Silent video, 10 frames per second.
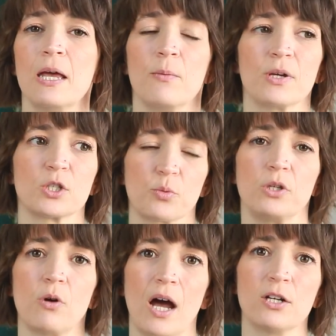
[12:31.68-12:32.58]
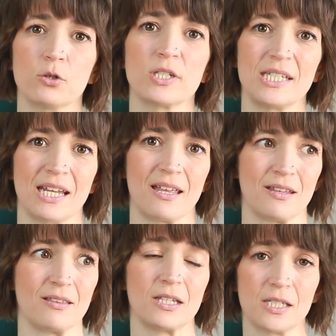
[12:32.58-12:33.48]
because when you understand
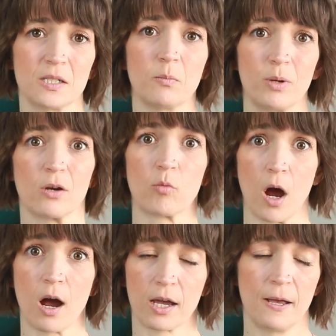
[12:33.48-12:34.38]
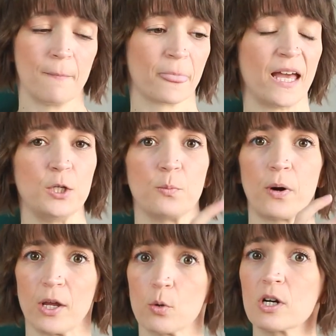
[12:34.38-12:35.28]
that this is a big rock and you
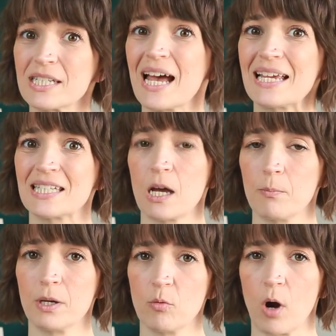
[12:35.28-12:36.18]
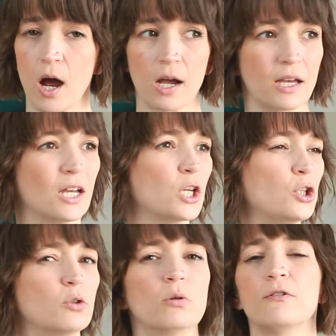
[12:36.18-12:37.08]
prioritize that big rock,
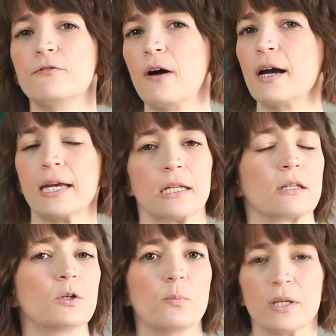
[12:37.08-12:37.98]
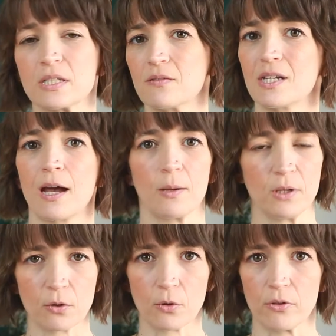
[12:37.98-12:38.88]
you will find little bits of time
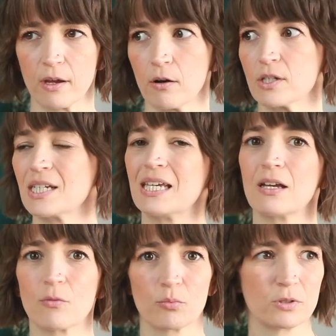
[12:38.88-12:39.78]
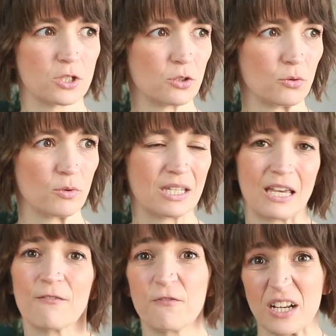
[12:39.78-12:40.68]
here or there to
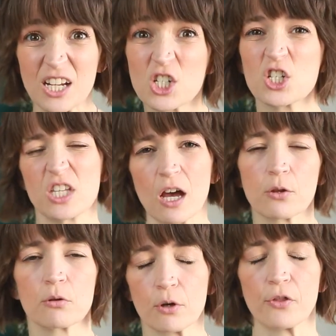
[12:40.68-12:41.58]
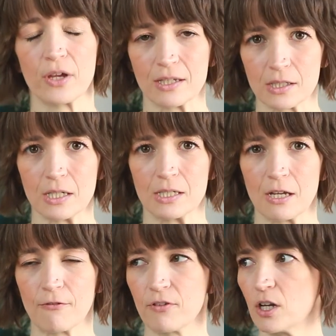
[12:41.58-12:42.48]
get finished, the other little things that need to
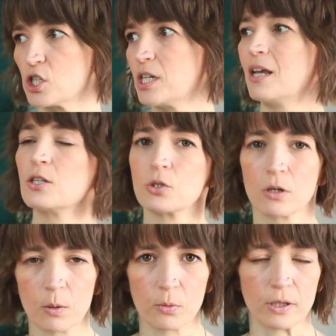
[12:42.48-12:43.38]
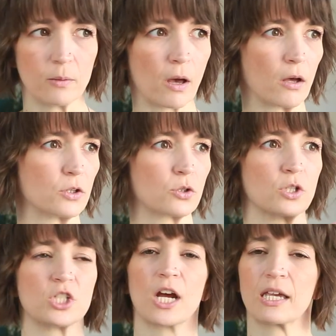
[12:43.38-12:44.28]
get finished, to answer a couple emails or
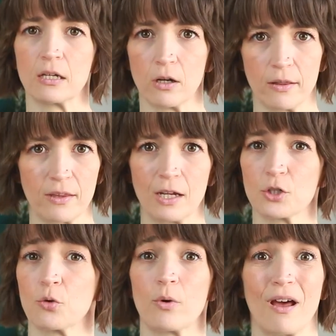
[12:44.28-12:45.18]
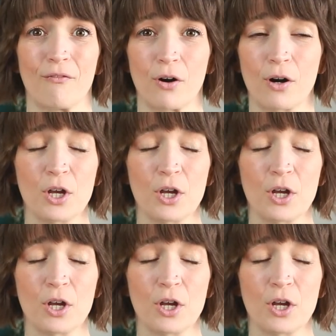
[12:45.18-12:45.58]
to check in on things or whatever.